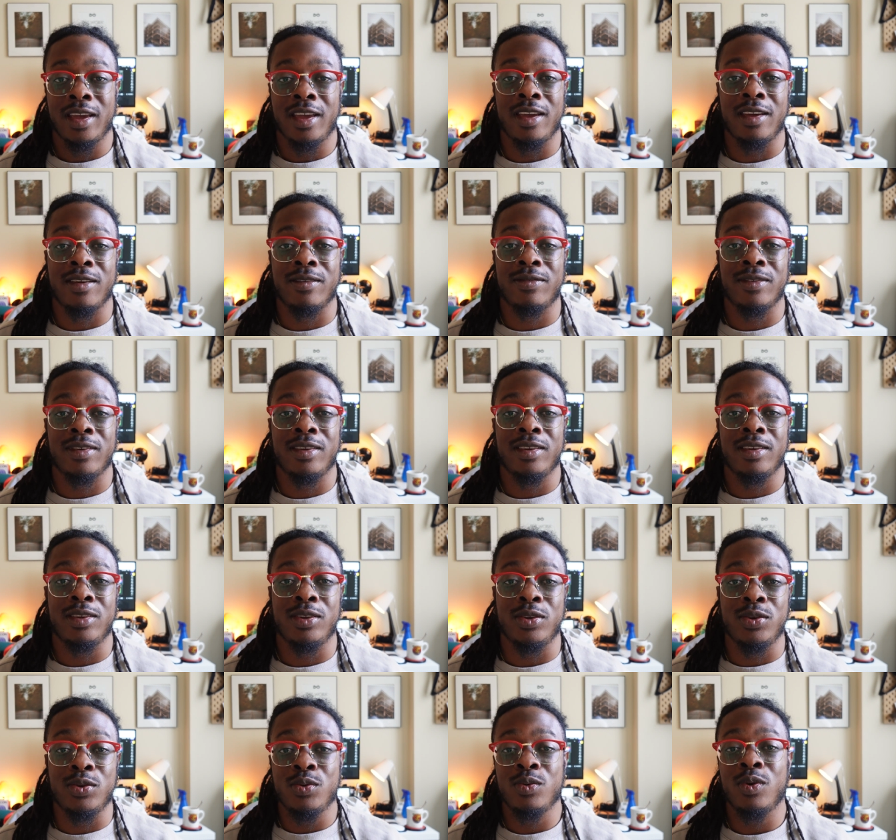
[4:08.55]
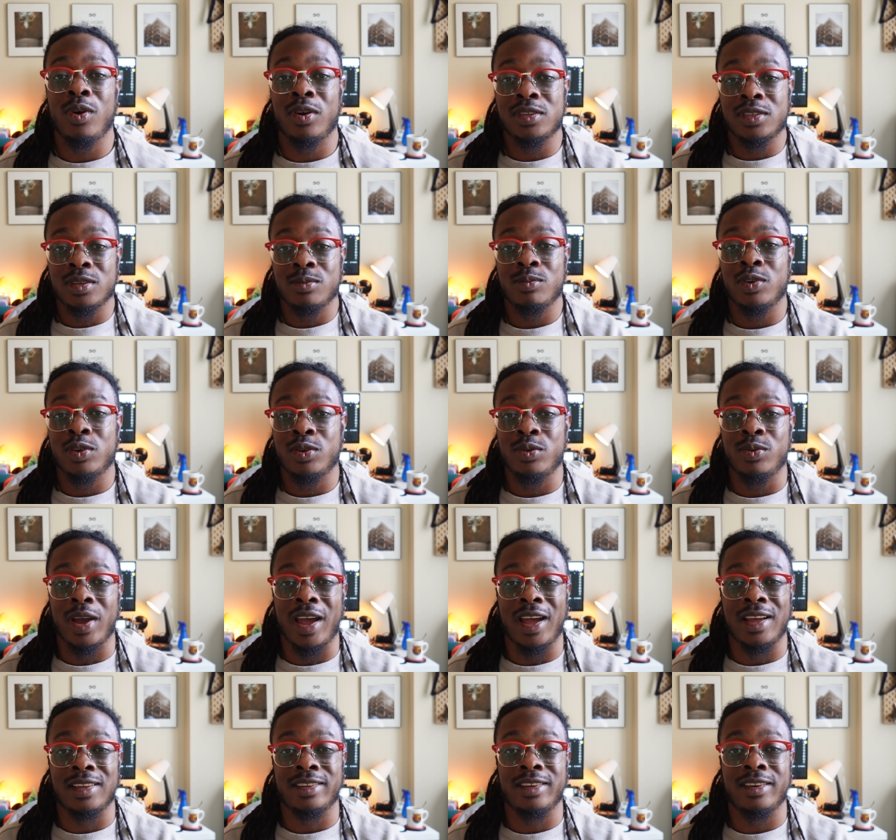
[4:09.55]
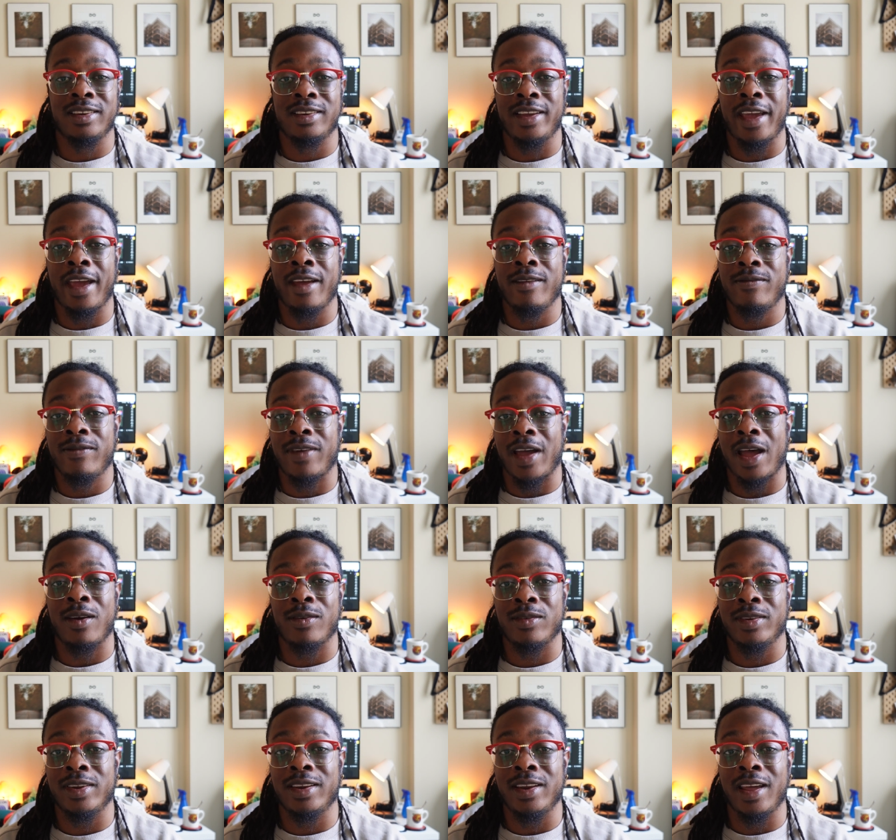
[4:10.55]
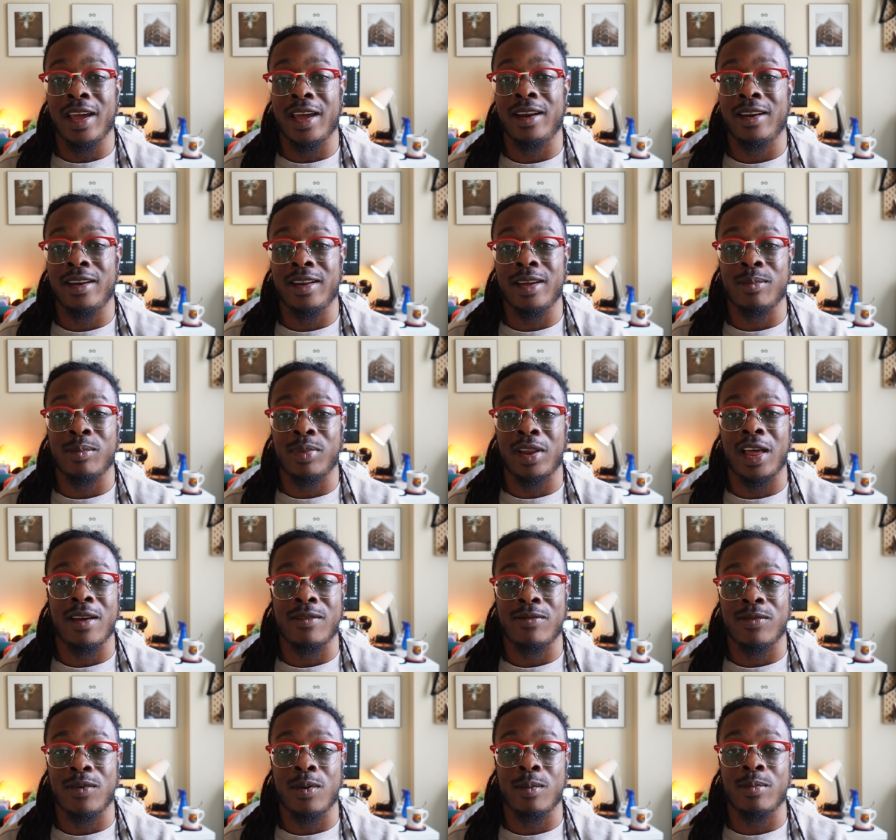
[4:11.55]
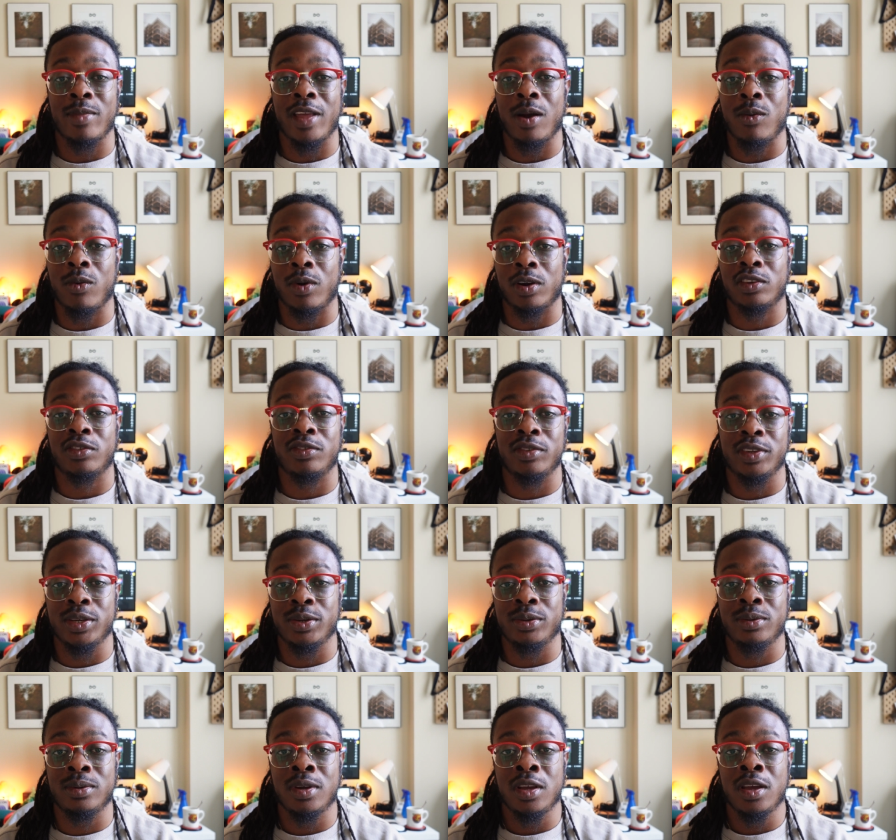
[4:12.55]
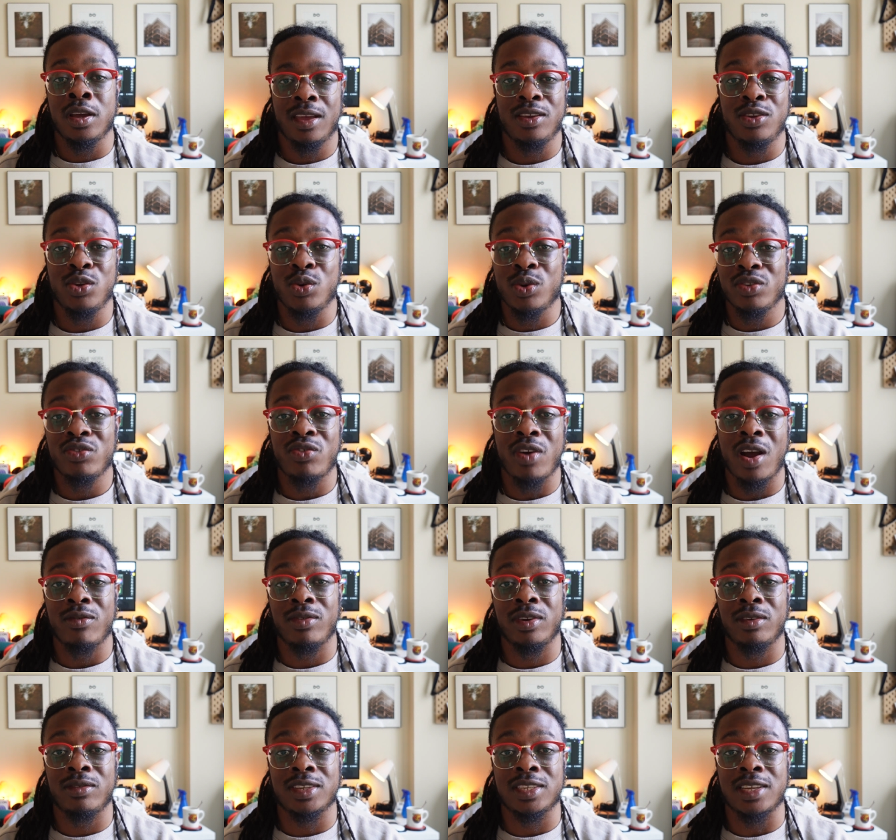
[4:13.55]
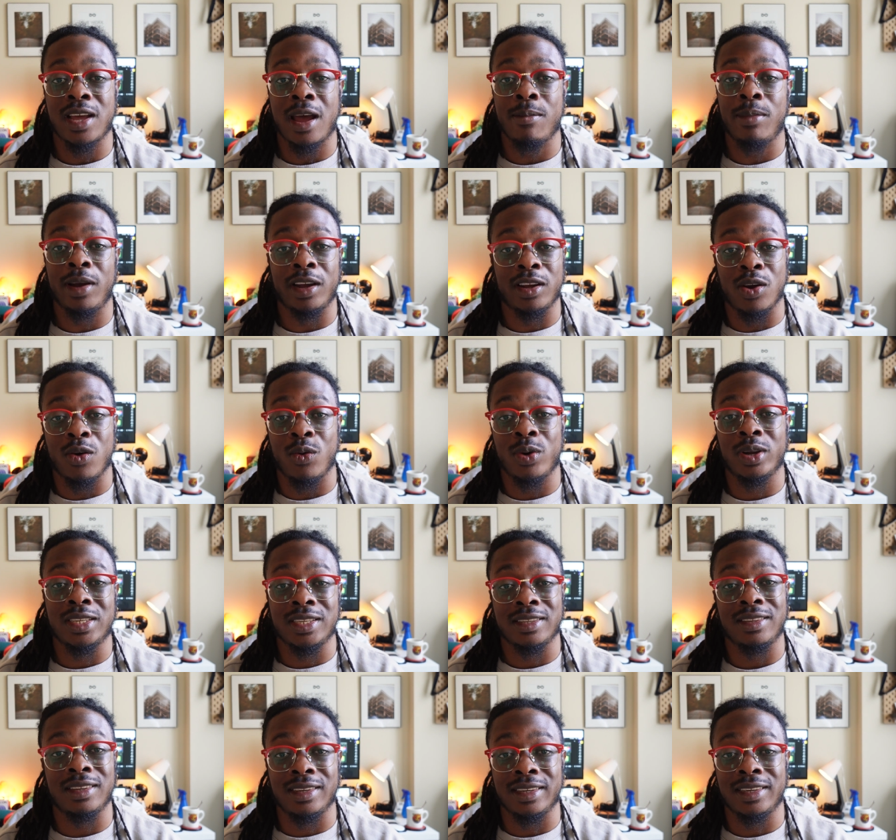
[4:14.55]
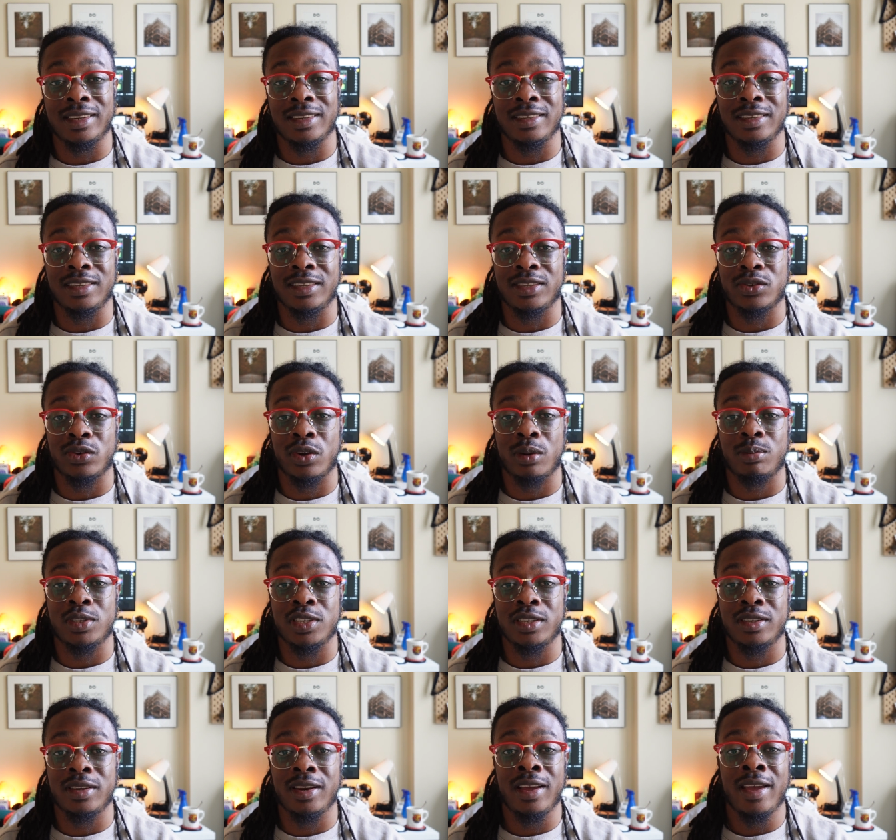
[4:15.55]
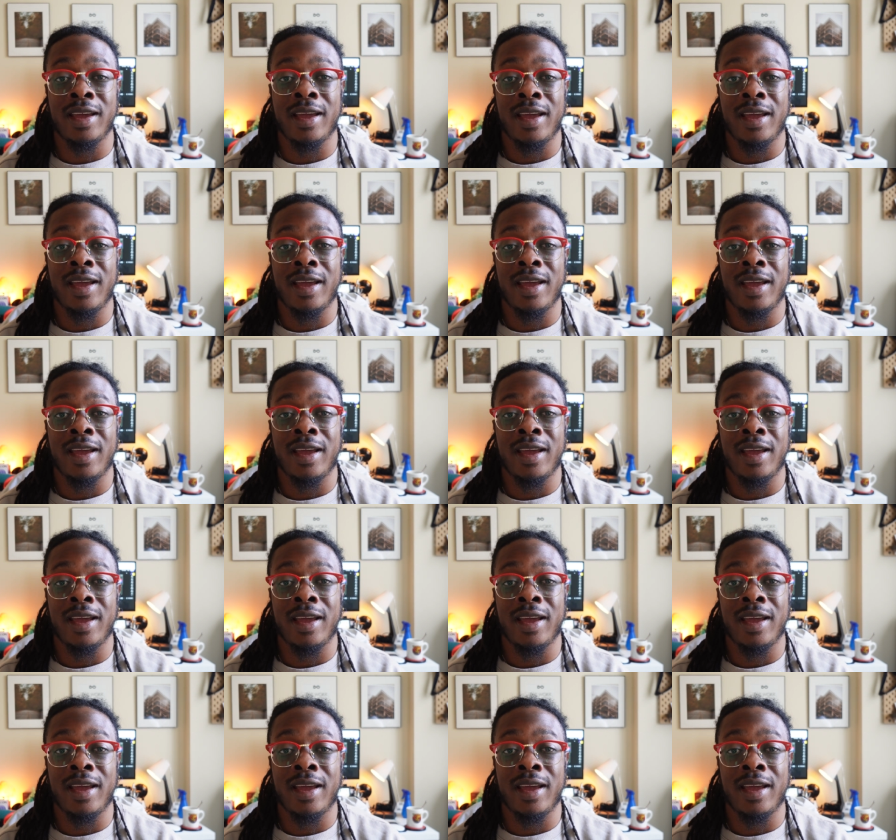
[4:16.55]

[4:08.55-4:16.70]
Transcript: If you are someone who hasn't yet found an editing platform that works for you, you can try Riverside by going to the link in the description.